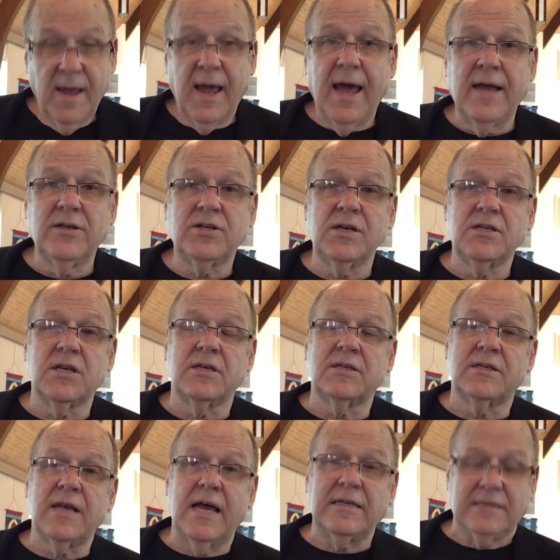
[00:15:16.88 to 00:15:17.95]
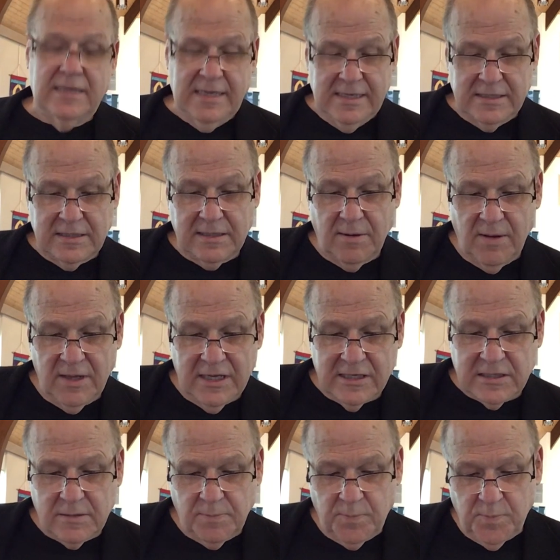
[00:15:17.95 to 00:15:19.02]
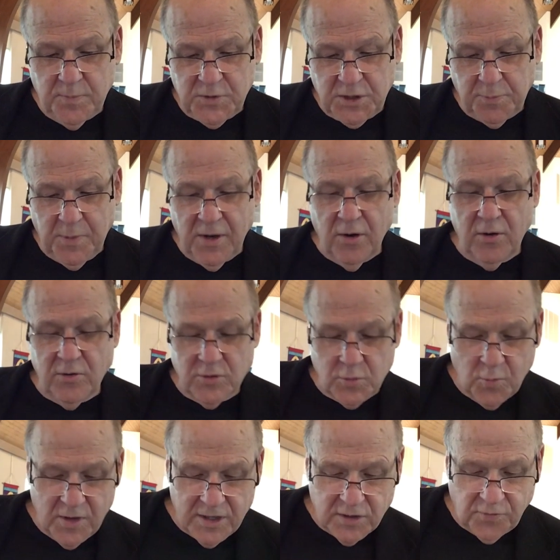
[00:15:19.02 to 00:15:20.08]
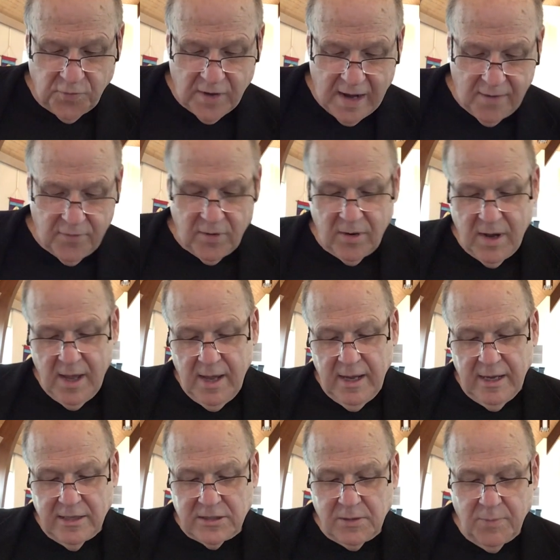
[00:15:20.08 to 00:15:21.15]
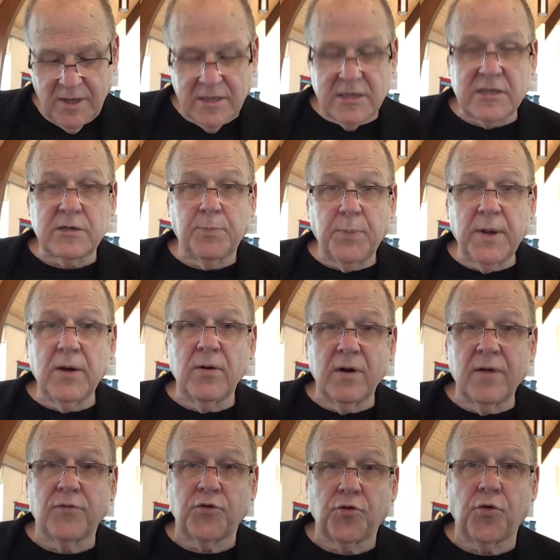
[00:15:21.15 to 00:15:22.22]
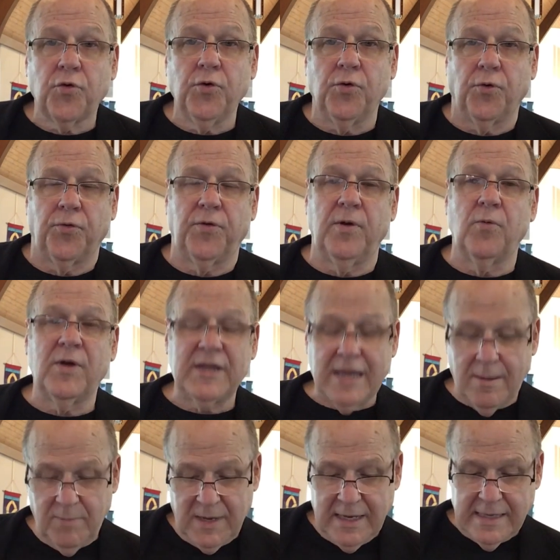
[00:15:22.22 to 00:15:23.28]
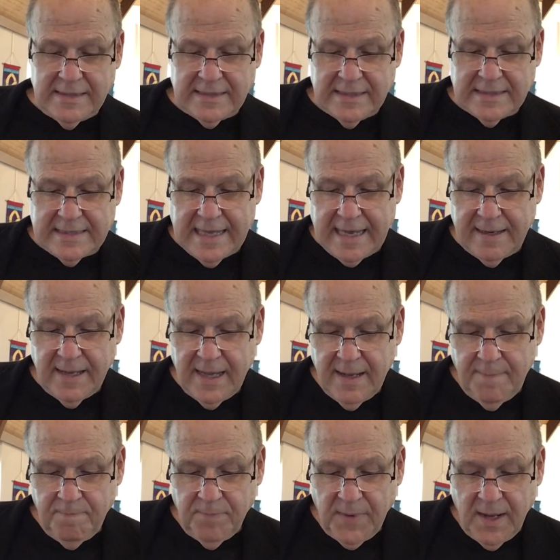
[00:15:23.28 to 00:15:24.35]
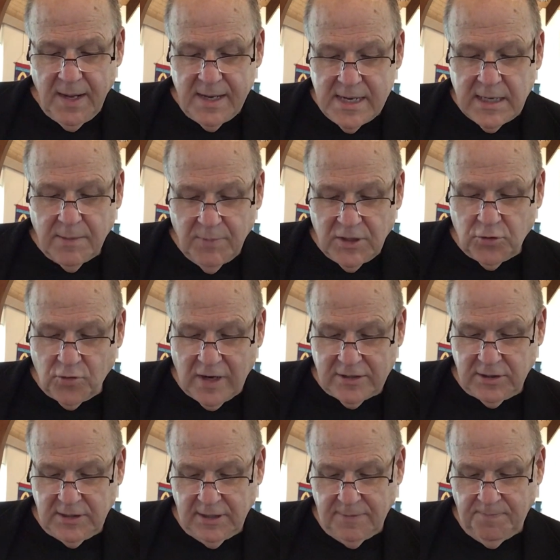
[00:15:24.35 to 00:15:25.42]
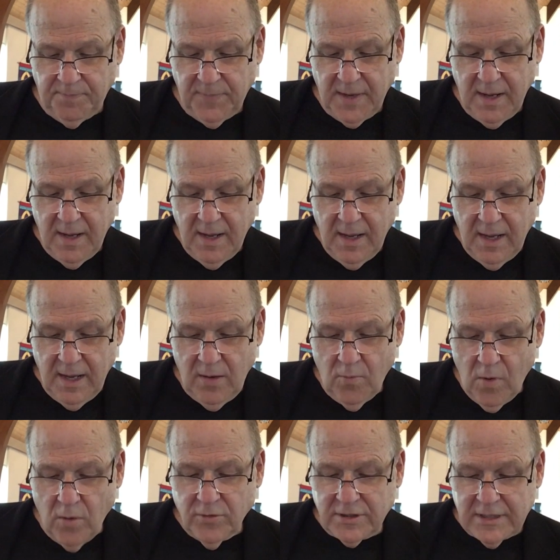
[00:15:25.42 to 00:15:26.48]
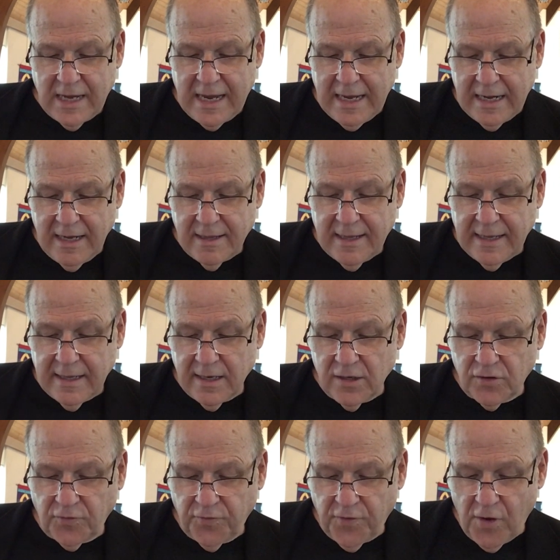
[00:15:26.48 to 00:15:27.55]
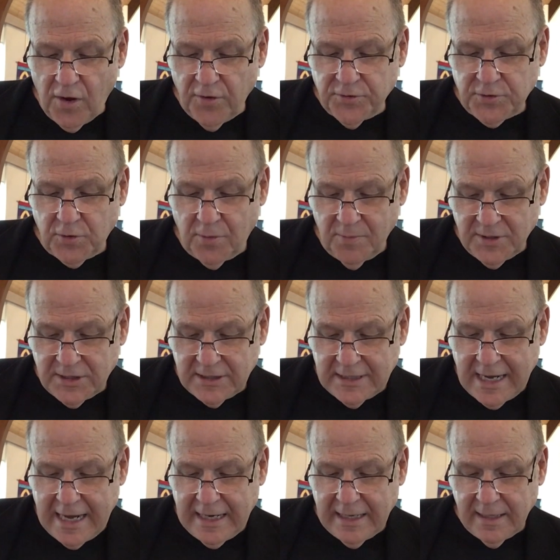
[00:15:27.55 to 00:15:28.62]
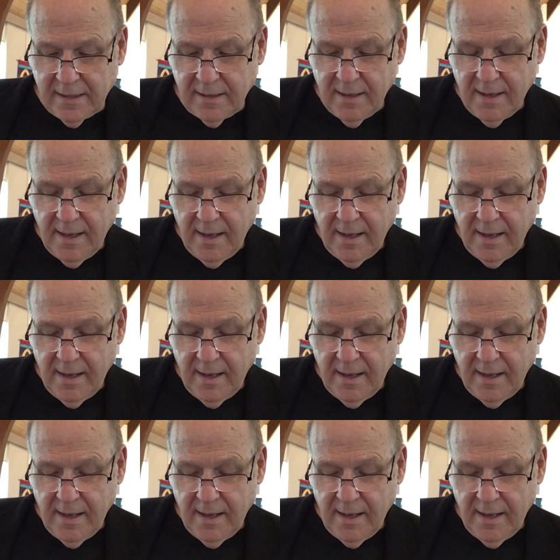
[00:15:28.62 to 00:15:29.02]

And Jesus says this Spirit who's with us forever is to be the Spirit of truth. And what that means is that He can be trusted. He won't say anything that is false or mistaken